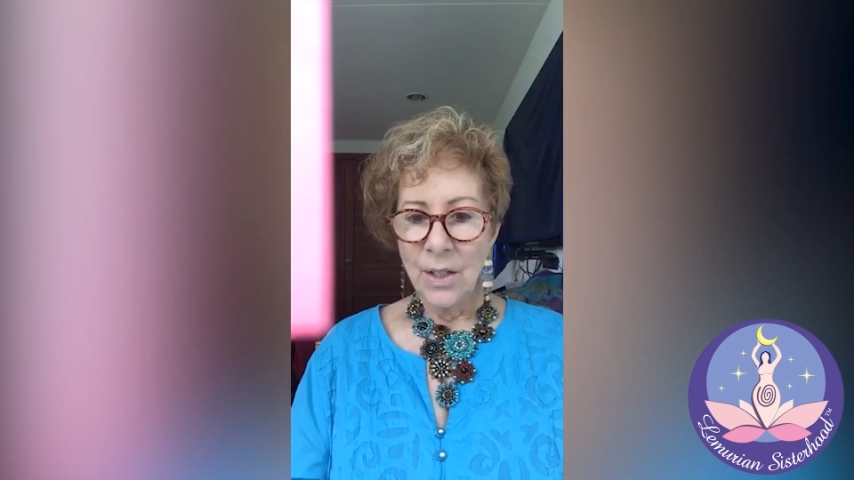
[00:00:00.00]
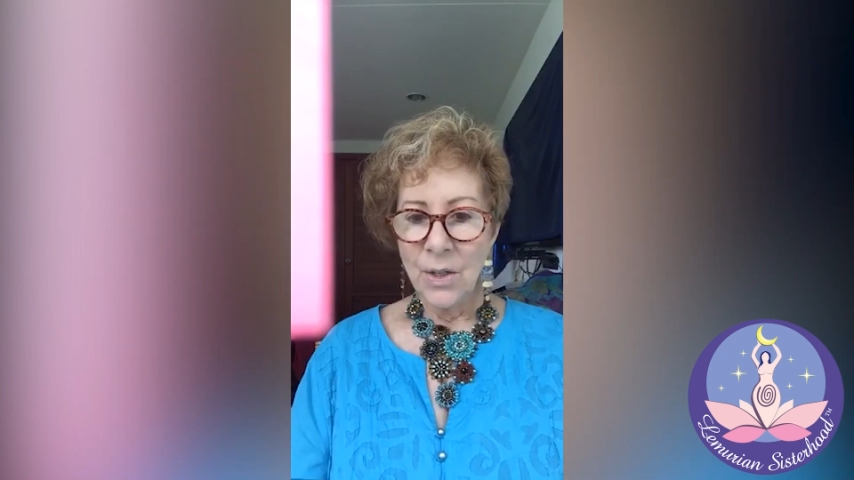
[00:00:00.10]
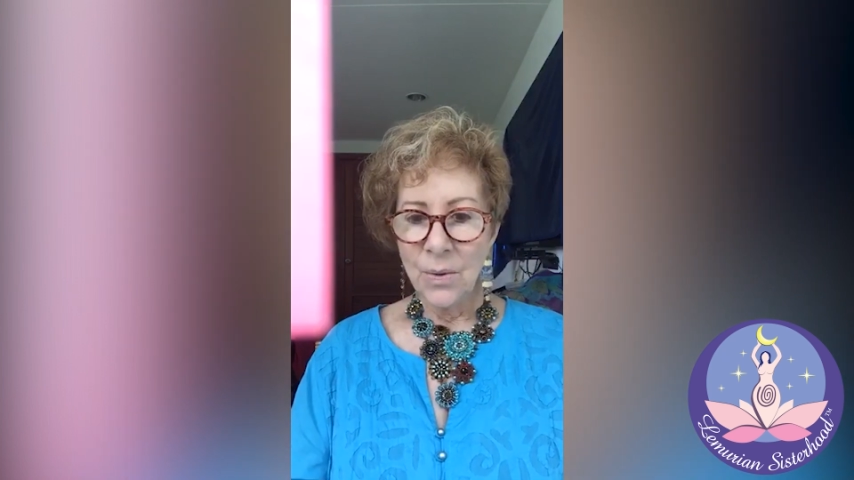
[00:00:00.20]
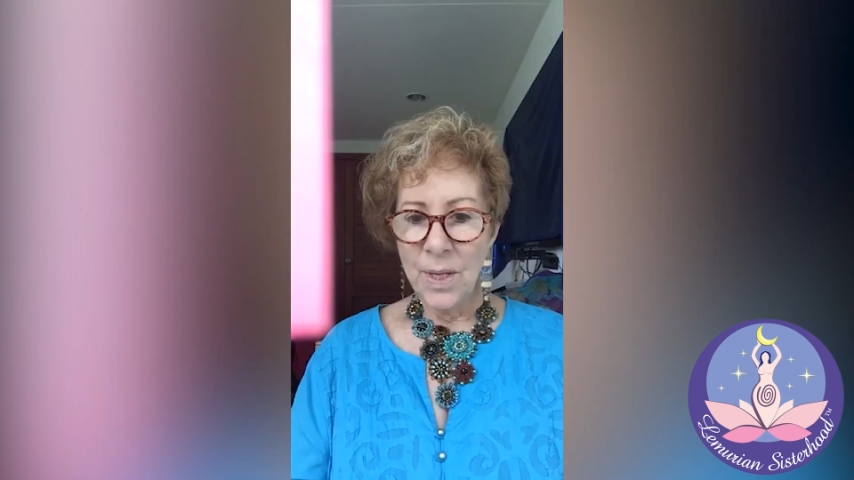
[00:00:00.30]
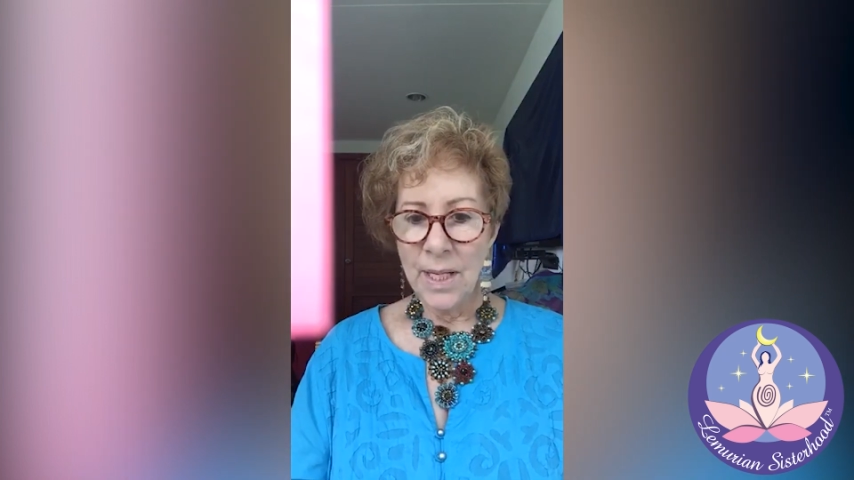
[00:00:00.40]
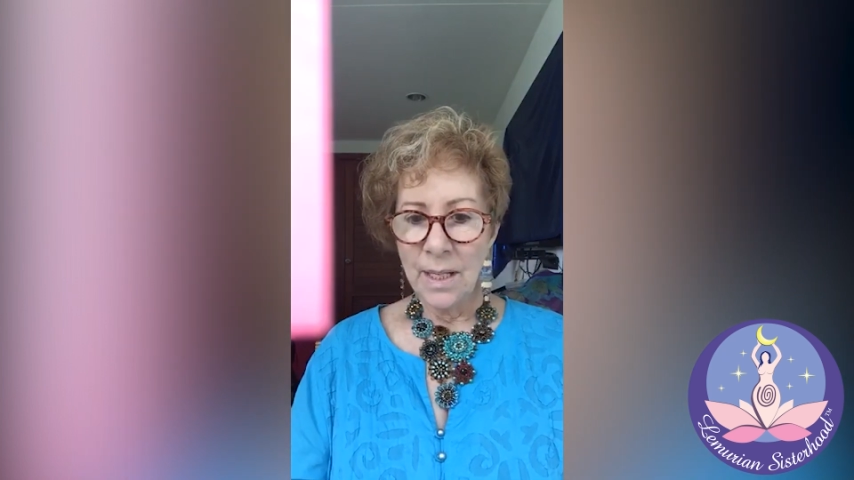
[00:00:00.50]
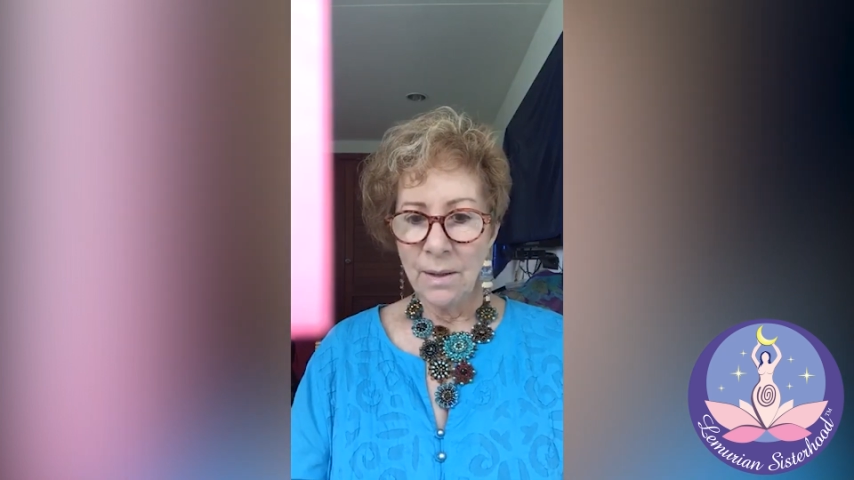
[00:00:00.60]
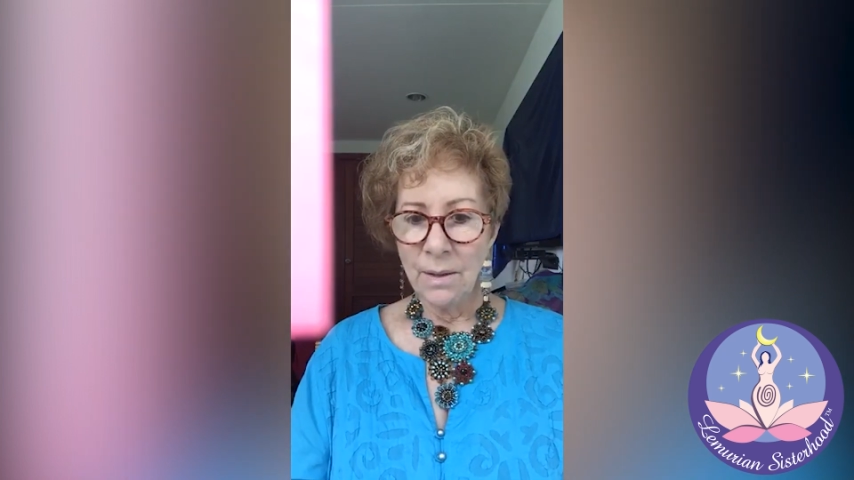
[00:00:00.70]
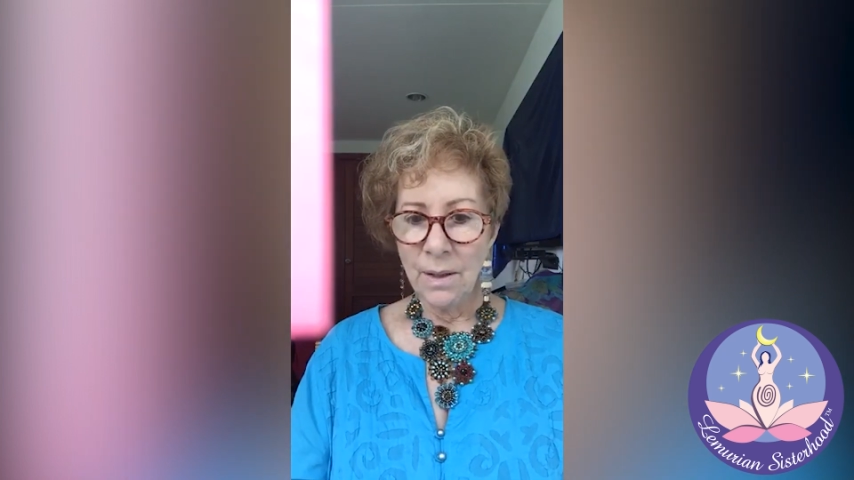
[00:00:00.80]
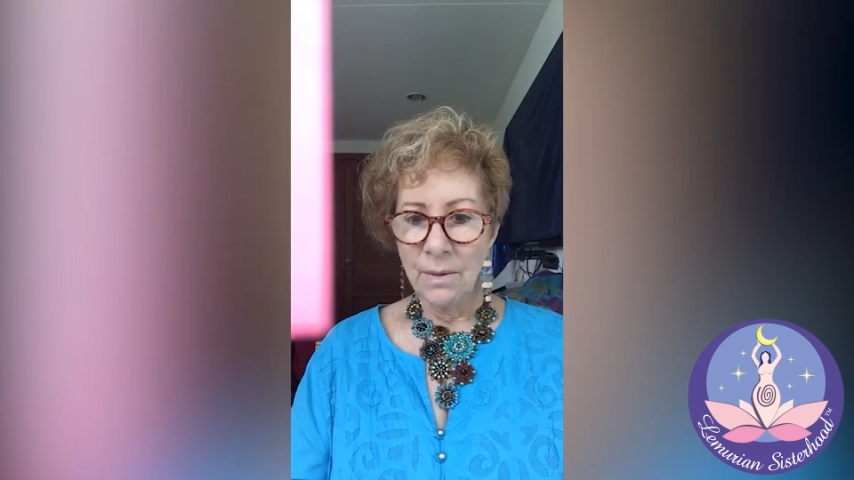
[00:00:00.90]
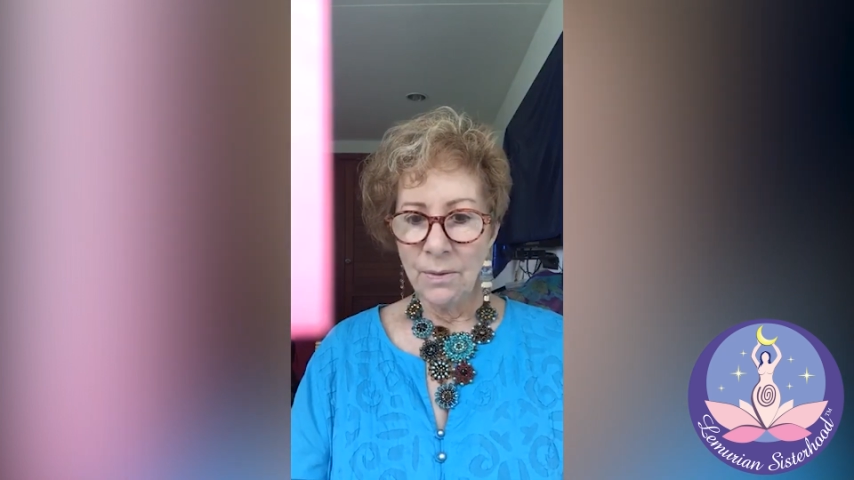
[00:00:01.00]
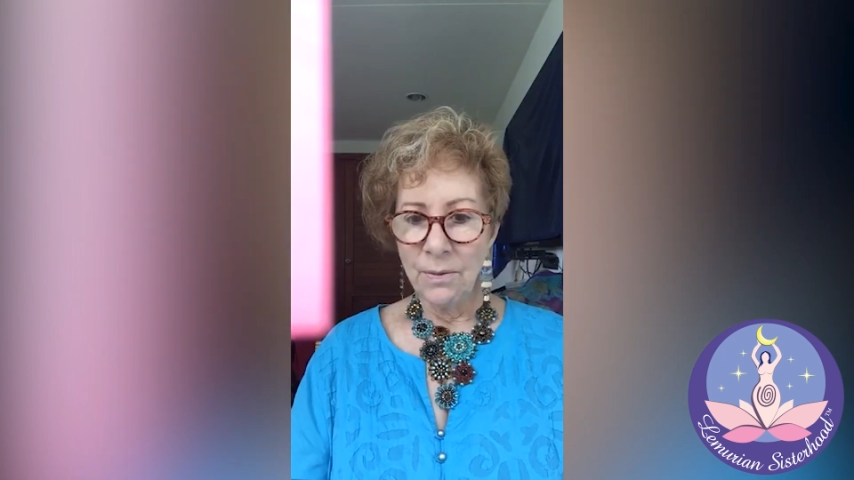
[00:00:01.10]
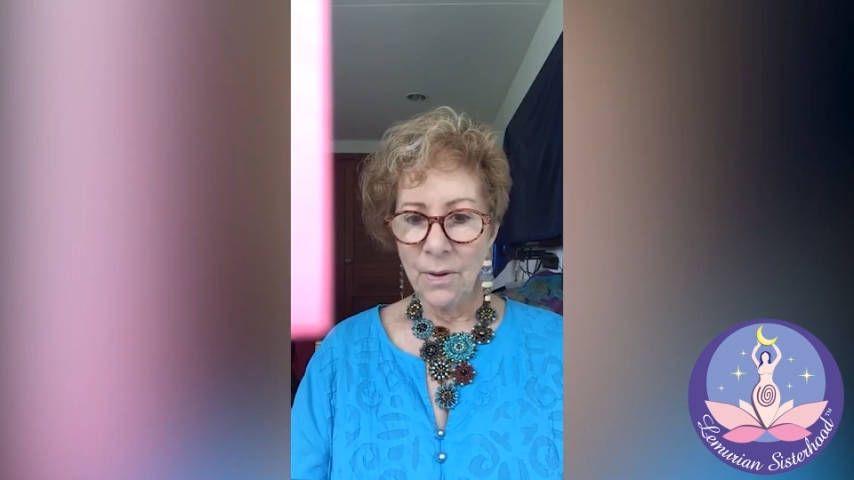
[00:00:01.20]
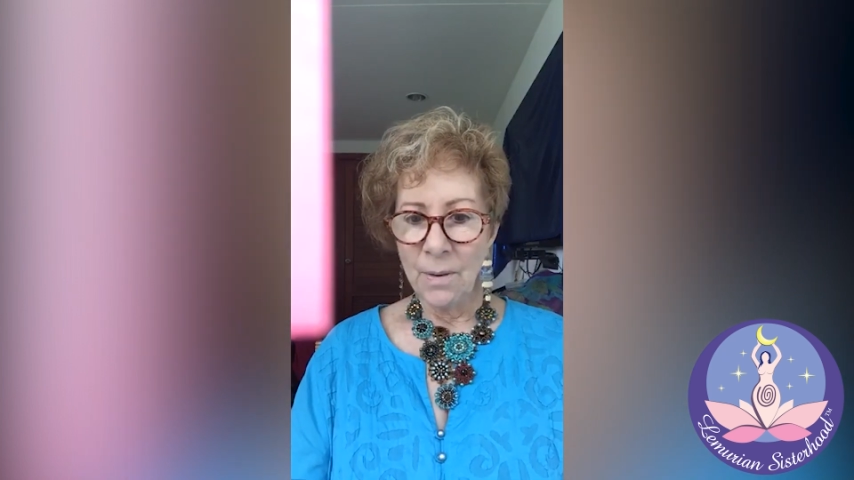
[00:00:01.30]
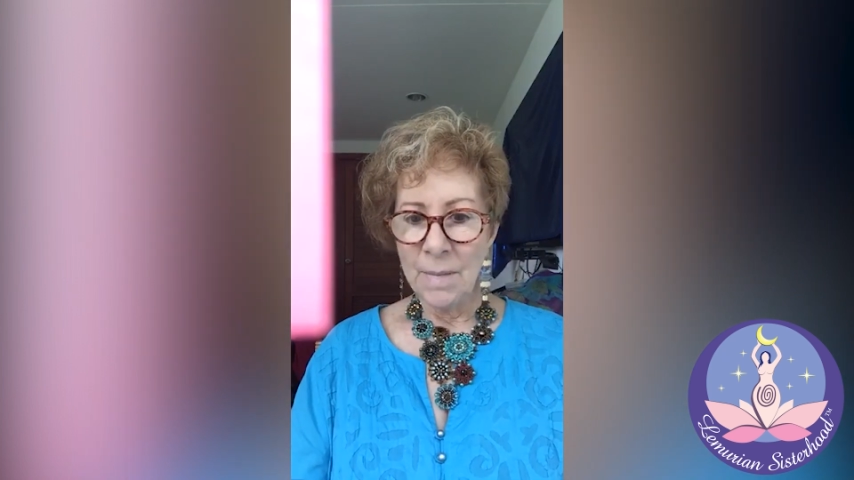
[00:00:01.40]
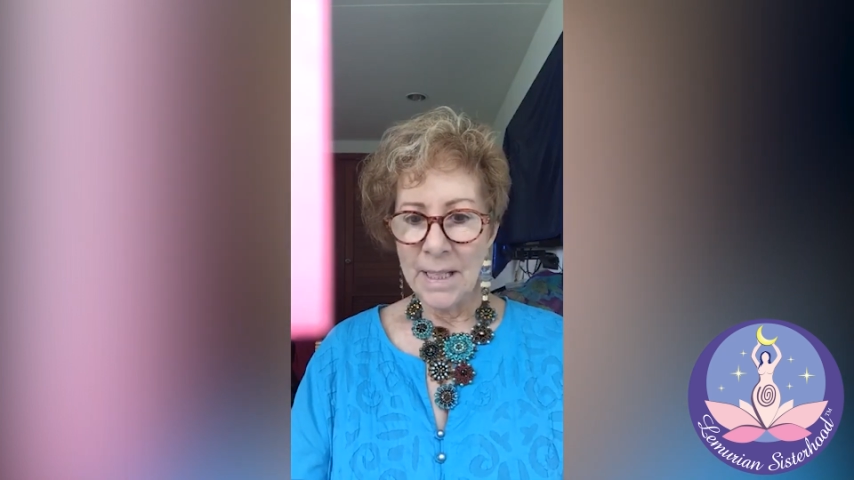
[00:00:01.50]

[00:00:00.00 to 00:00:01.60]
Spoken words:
Greeting from